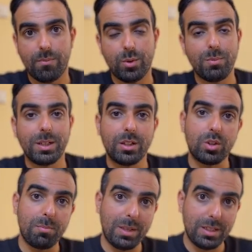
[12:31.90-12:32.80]
to make it
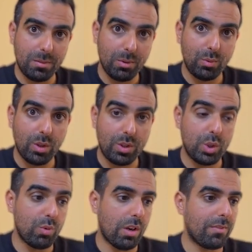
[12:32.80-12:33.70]
compatible with
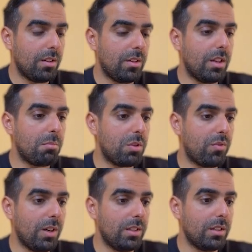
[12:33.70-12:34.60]
Jraph. Then I'm
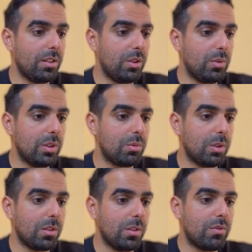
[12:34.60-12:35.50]
defining a new
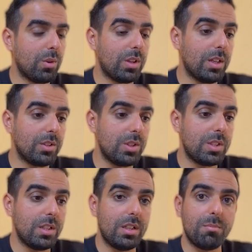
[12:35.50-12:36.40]
network for the
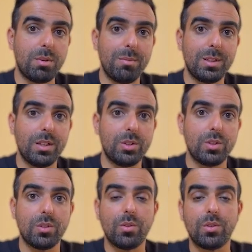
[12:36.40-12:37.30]
GCN
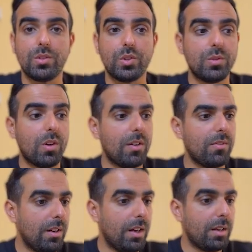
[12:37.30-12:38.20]
implementation on Jraph,
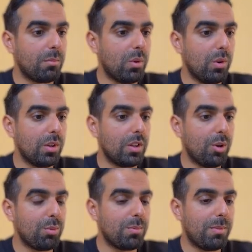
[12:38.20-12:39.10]
and I'm calling the
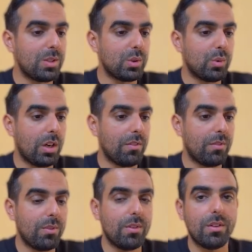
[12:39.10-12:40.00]
optimizer graph
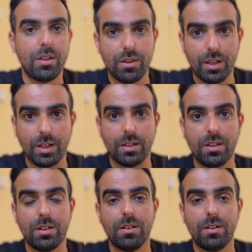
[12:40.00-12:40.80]
that